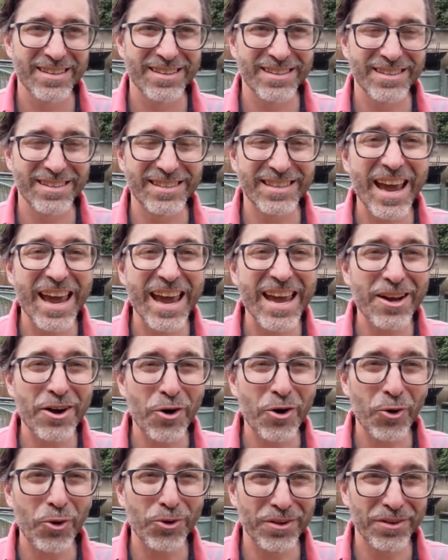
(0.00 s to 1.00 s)
To take
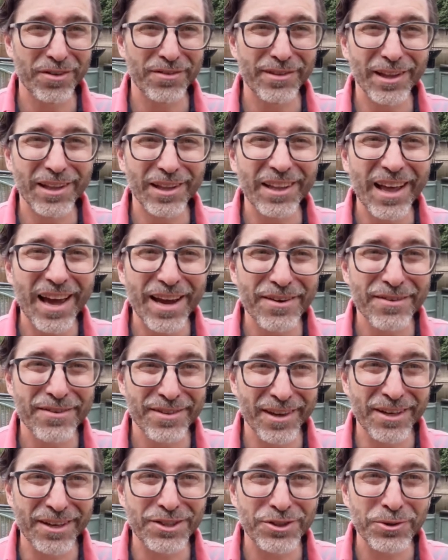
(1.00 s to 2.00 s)
hold of the
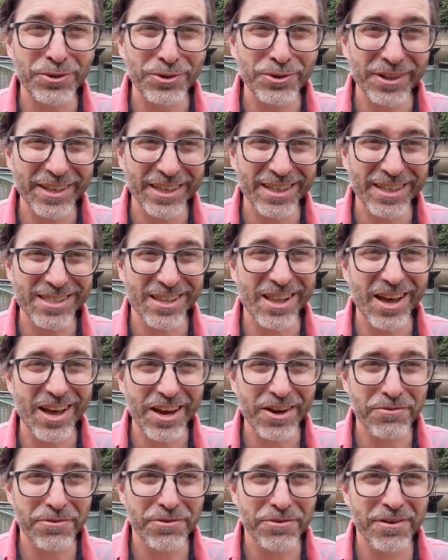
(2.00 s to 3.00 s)
life that truly is
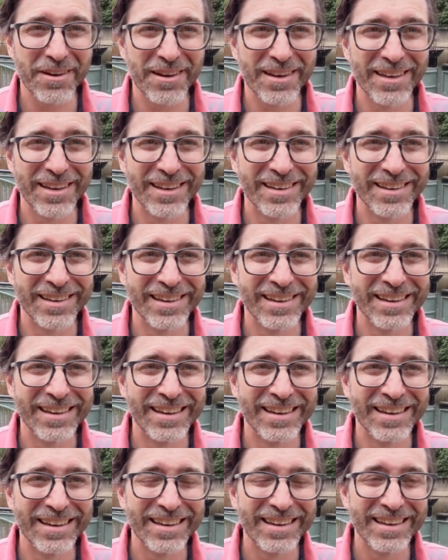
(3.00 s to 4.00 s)
life
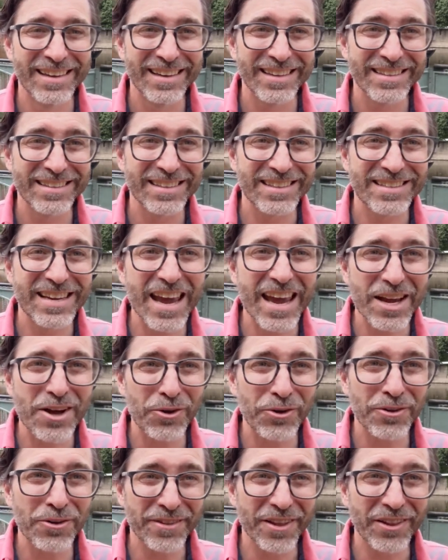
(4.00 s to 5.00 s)
to take
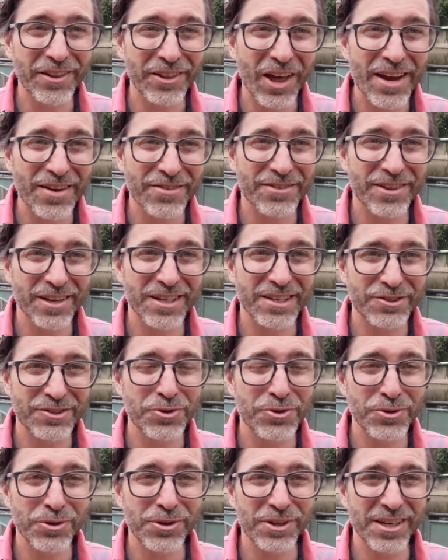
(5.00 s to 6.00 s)
hold of the life that it
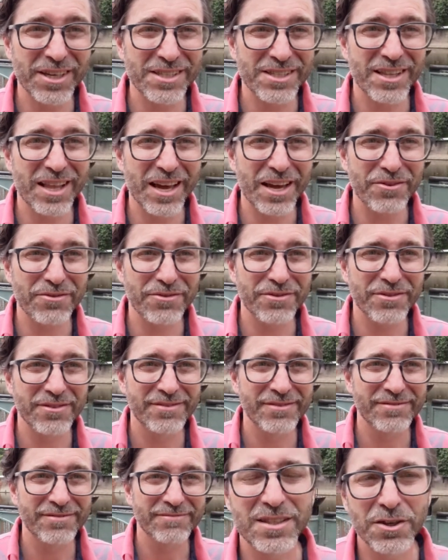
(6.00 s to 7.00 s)
truly is life.
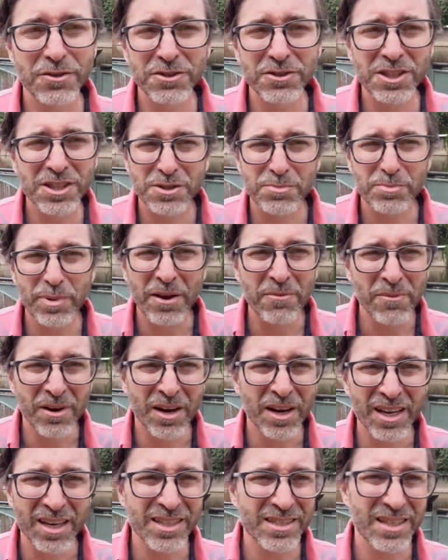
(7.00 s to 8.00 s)
Don't just spend
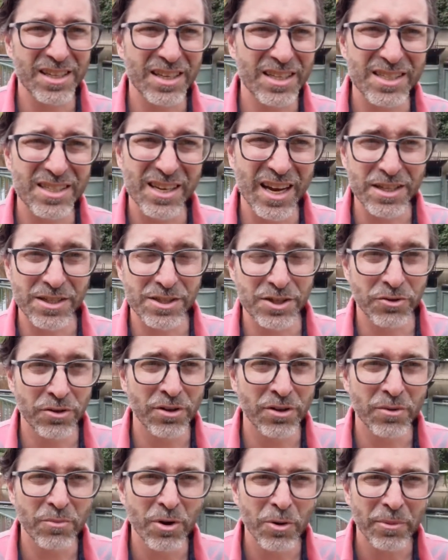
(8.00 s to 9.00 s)
money because it excites you
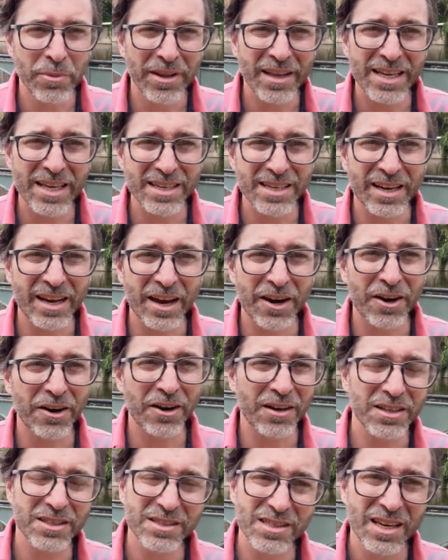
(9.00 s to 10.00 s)
in the moment. That's a
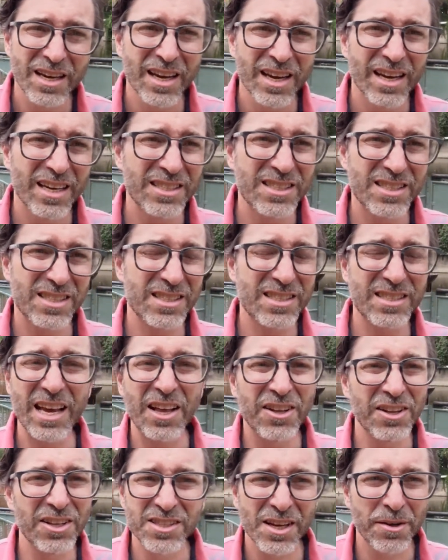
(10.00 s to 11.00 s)
carrot. It's it's
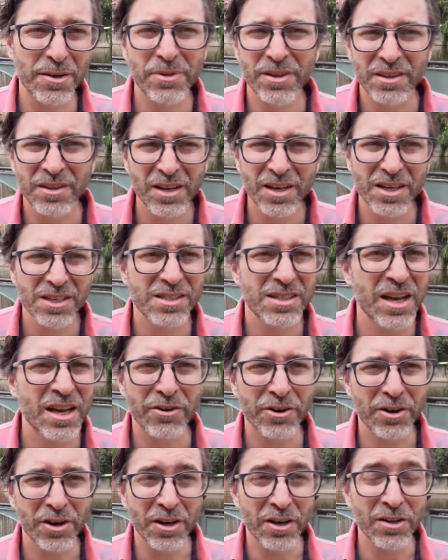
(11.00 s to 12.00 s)
selling something that it's
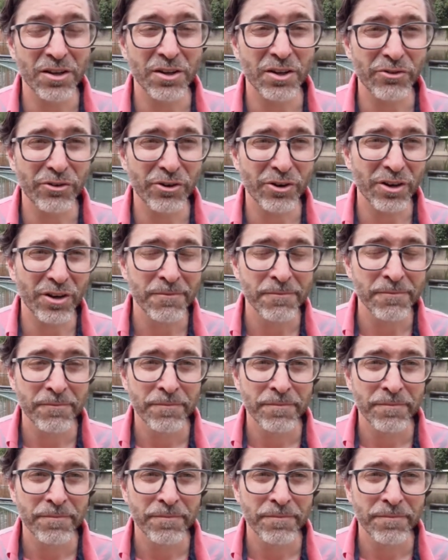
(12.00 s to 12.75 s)
never going to deliver on.